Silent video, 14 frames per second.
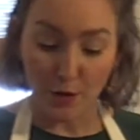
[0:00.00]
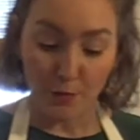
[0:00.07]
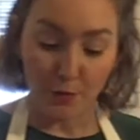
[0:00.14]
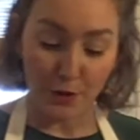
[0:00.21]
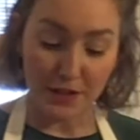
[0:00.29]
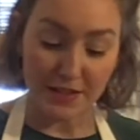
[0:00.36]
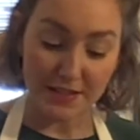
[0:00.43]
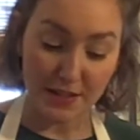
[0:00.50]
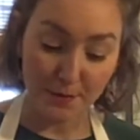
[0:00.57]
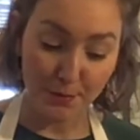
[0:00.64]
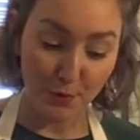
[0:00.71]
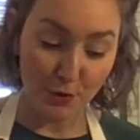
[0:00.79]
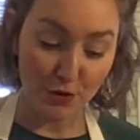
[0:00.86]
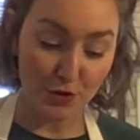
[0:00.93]
Pretty
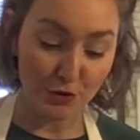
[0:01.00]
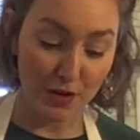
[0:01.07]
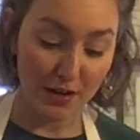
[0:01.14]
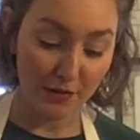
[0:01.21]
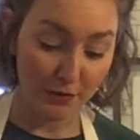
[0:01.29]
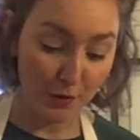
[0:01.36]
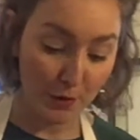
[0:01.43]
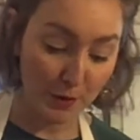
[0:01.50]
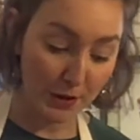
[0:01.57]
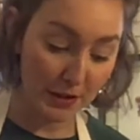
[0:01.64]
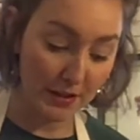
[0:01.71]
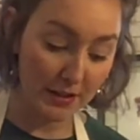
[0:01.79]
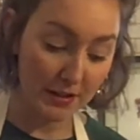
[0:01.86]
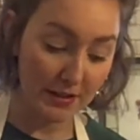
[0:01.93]
simple,
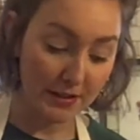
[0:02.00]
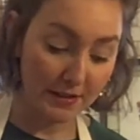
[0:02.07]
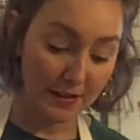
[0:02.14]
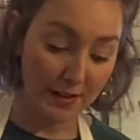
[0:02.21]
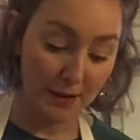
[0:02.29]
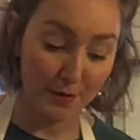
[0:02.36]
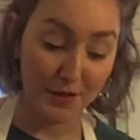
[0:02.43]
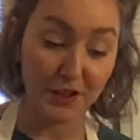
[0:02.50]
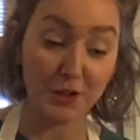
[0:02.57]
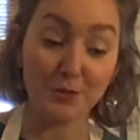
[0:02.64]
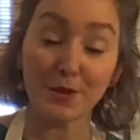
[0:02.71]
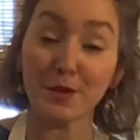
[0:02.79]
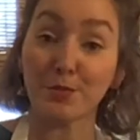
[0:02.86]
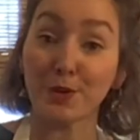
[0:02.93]
straightforward, and with a little
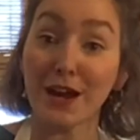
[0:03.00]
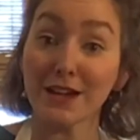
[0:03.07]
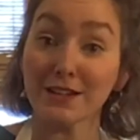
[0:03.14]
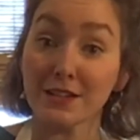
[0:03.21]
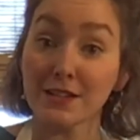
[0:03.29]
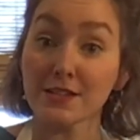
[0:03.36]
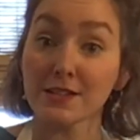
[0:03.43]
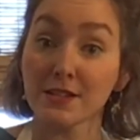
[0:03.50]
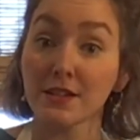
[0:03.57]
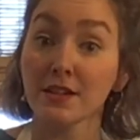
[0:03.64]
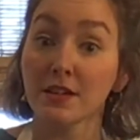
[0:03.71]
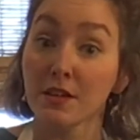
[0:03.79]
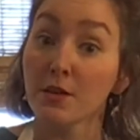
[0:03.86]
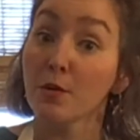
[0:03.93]
bit of practice,
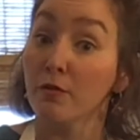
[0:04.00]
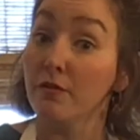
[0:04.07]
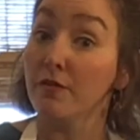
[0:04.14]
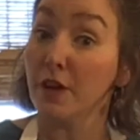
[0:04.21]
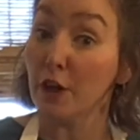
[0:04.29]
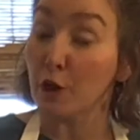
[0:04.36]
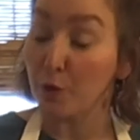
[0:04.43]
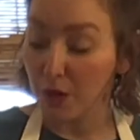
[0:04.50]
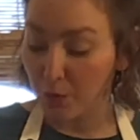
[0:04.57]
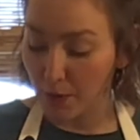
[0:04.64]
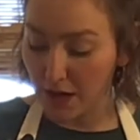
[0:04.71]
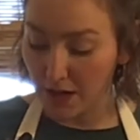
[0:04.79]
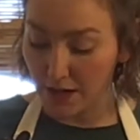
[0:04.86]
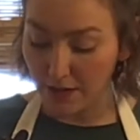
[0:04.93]
very quick
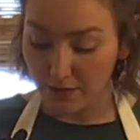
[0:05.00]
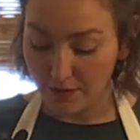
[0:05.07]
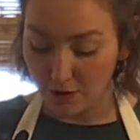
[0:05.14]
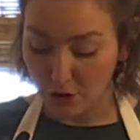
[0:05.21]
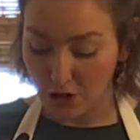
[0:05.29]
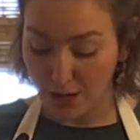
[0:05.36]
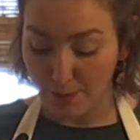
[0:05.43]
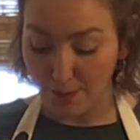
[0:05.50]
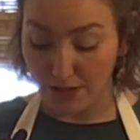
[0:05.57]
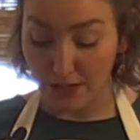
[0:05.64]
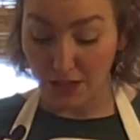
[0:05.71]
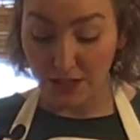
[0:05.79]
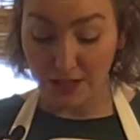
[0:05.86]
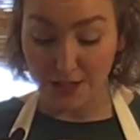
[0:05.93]
way to chop an
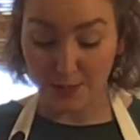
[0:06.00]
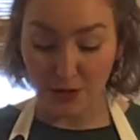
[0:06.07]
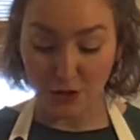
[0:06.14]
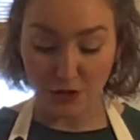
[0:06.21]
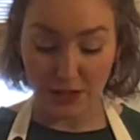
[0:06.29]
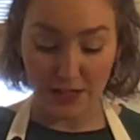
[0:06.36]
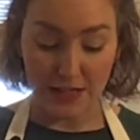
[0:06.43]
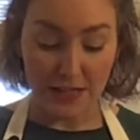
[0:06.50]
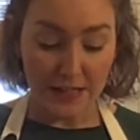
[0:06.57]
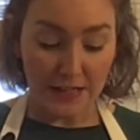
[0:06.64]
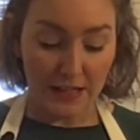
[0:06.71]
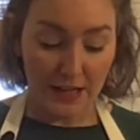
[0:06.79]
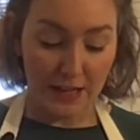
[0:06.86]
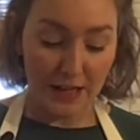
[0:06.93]
onion, especially,
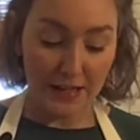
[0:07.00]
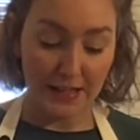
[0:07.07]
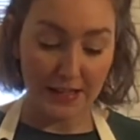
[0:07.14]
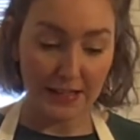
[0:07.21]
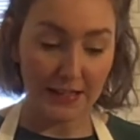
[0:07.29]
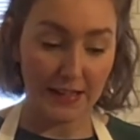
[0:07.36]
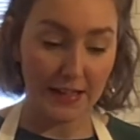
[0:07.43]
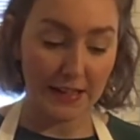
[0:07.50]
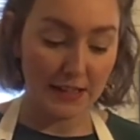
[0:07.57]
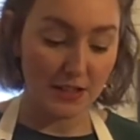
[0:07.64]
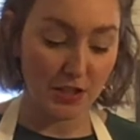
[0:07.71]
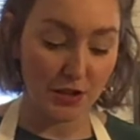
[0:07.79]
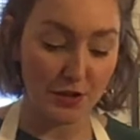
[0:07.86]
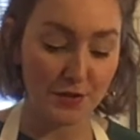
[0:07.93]
again, getting it
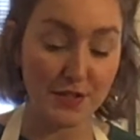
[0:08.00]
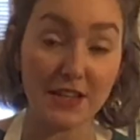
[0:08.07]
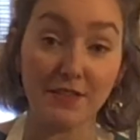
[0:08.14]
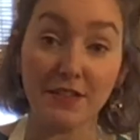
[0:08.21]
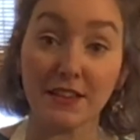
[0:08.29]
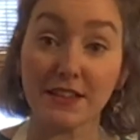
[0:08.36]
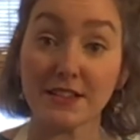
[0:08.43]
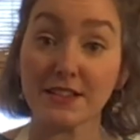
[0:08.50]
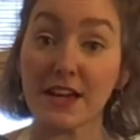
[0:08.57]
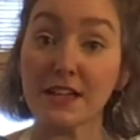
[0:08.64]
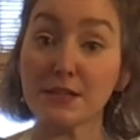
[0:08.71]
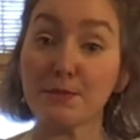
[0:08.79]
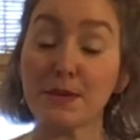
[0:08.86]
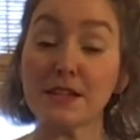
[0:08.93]
into those evenly
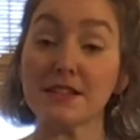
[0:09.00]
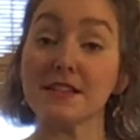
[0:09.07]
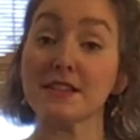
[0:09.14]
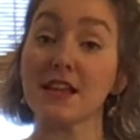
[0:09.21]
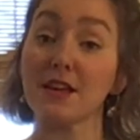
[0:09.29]
sized pieces.